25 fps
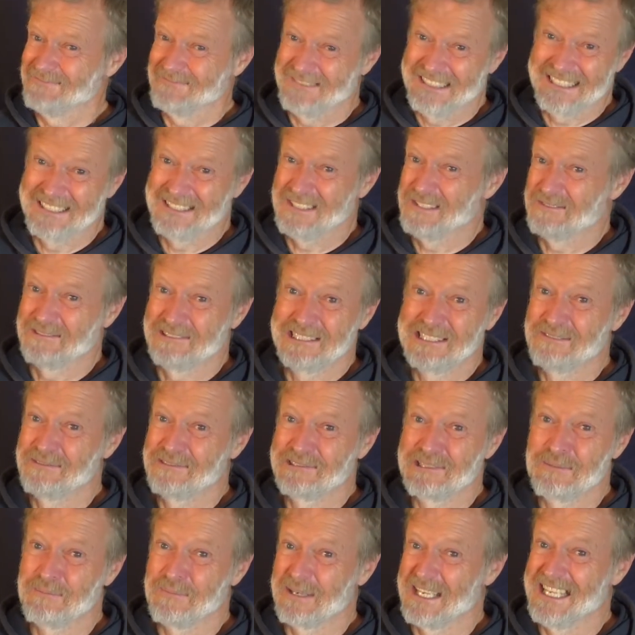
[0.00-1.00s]
they're not really
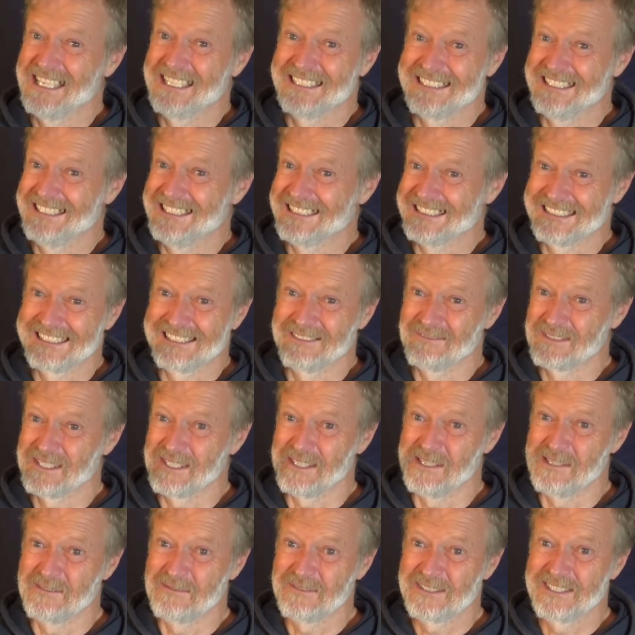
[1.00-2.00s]
very plant-like
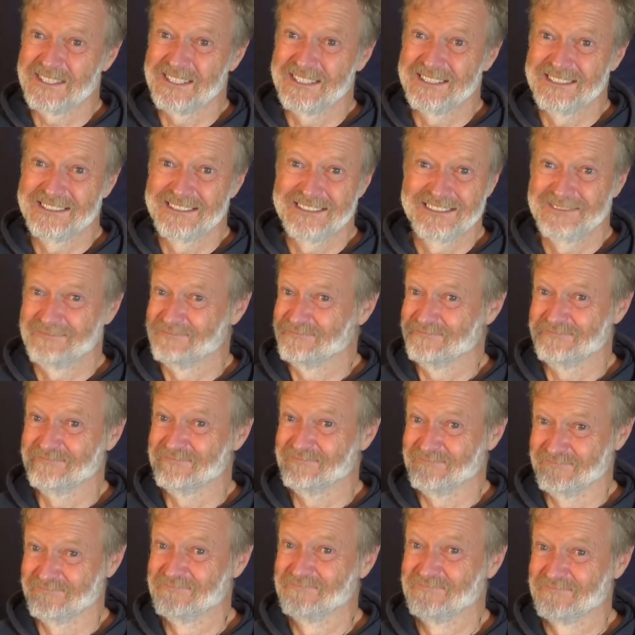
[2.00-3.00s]
sometimes.
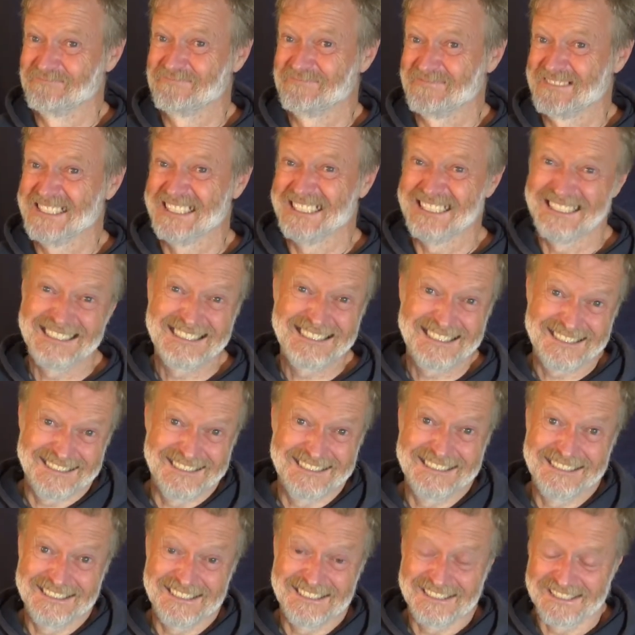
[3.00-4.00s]
Yeah, it
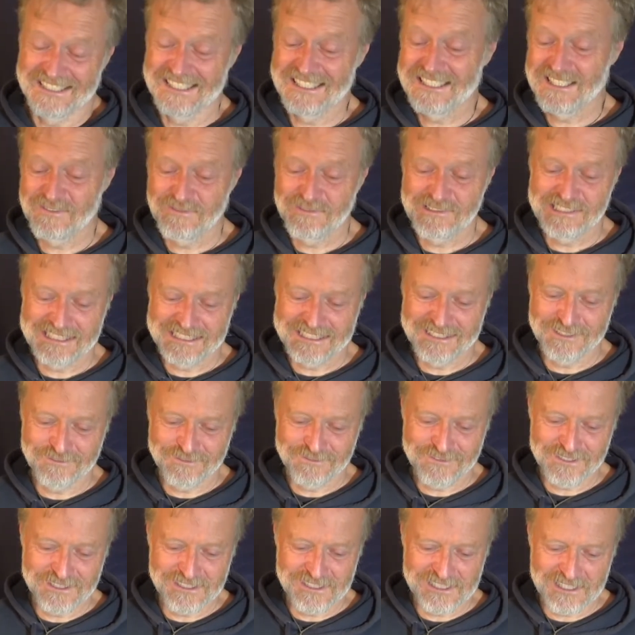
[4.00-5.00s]
is. It's really
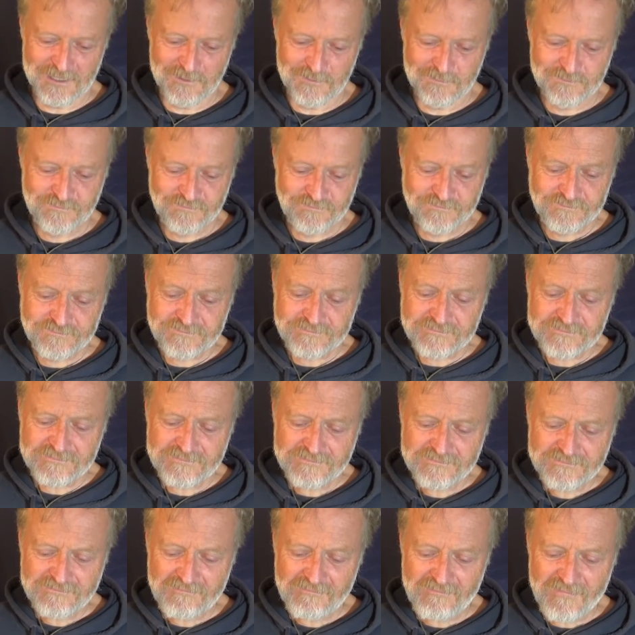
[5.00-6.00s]
confusing.
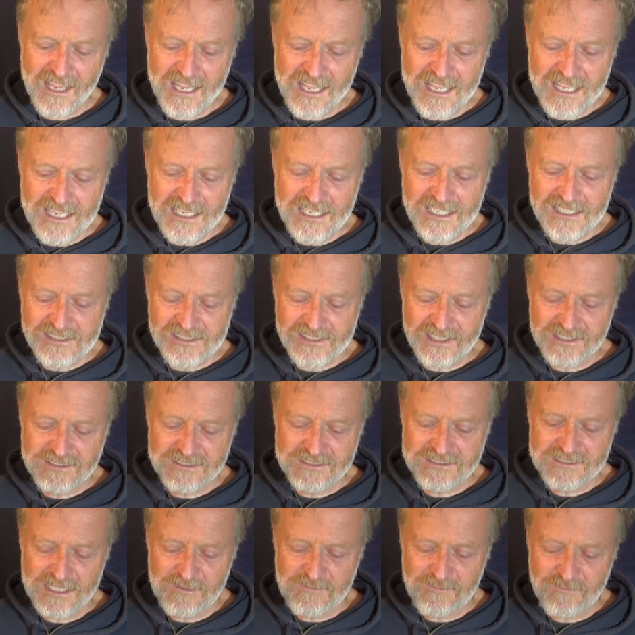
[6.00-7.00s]

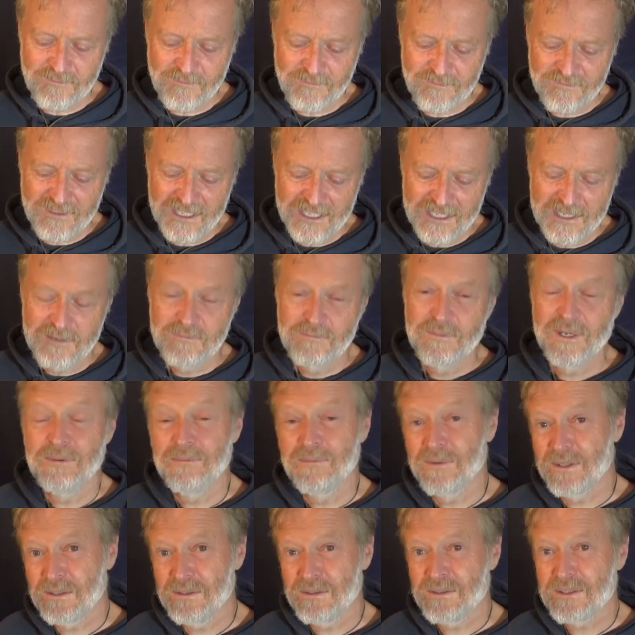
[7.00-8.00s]
So, but
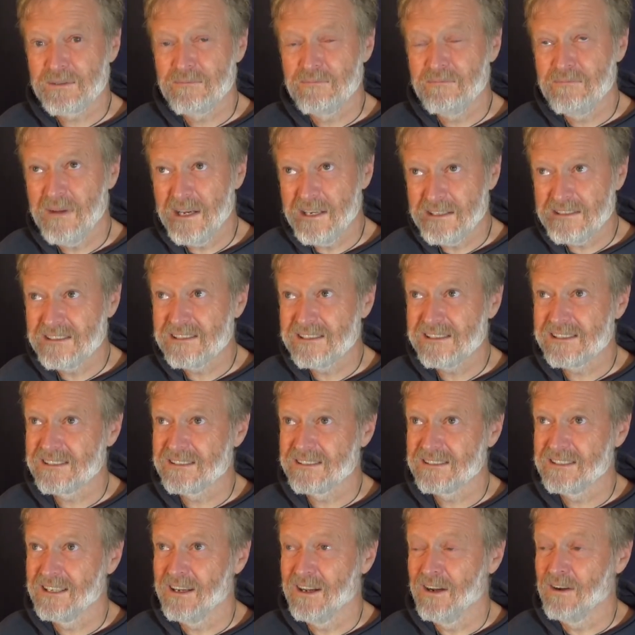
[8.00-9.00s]
of course,
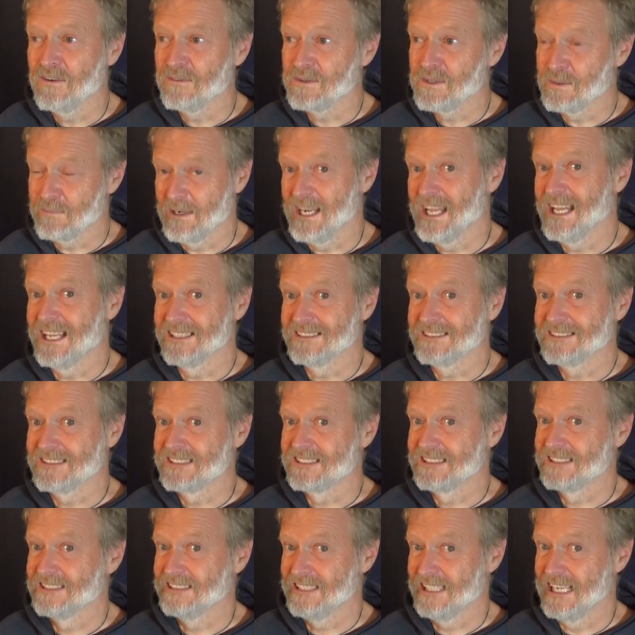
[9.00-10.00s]
most of the
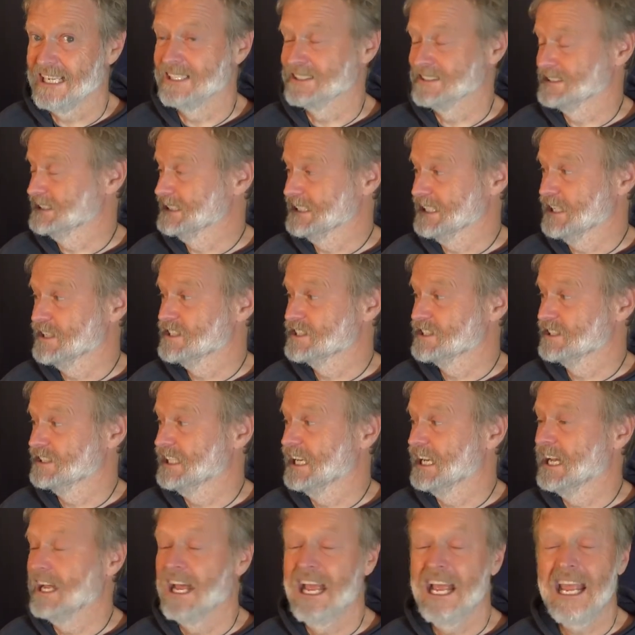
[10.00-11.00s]
plants out in the ocean
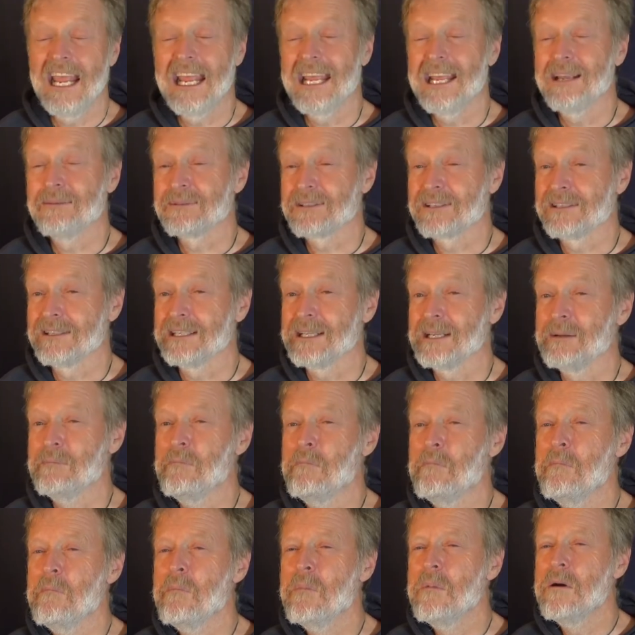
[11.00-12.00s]
are absolutely
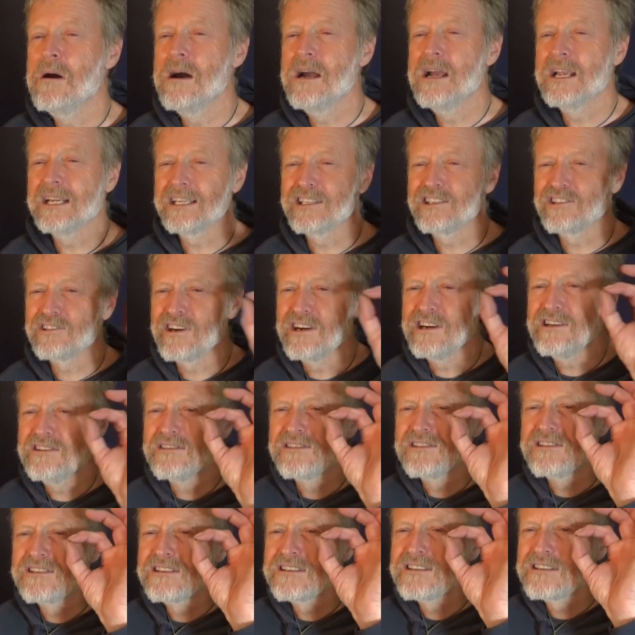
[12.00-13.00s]

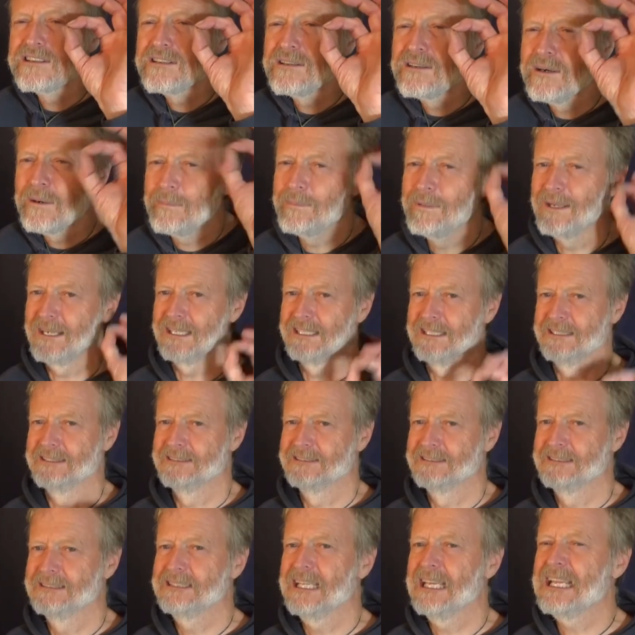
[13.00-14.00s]
microscopic.
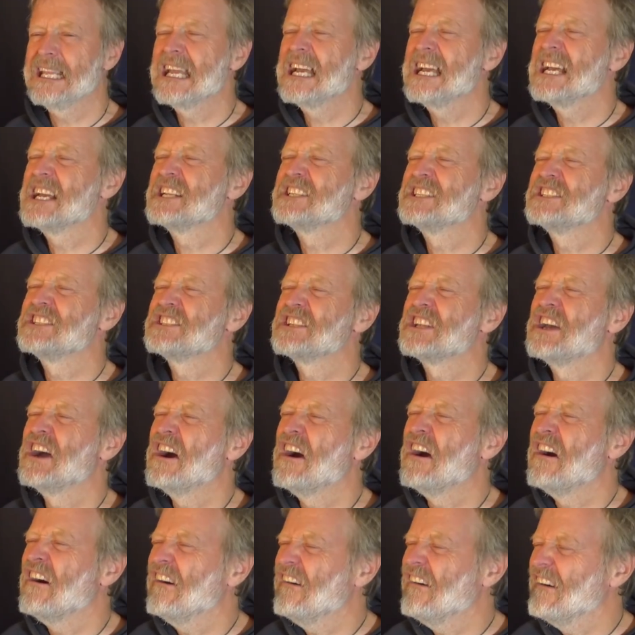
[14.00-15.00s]
They are
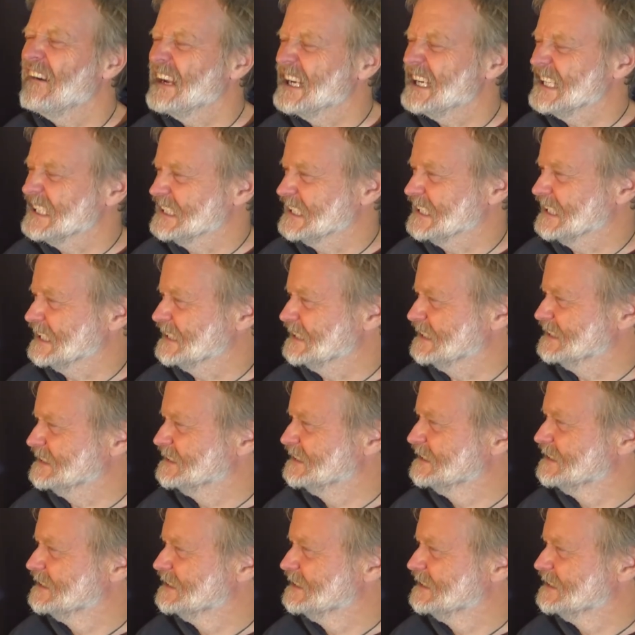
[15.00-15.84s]
tiny,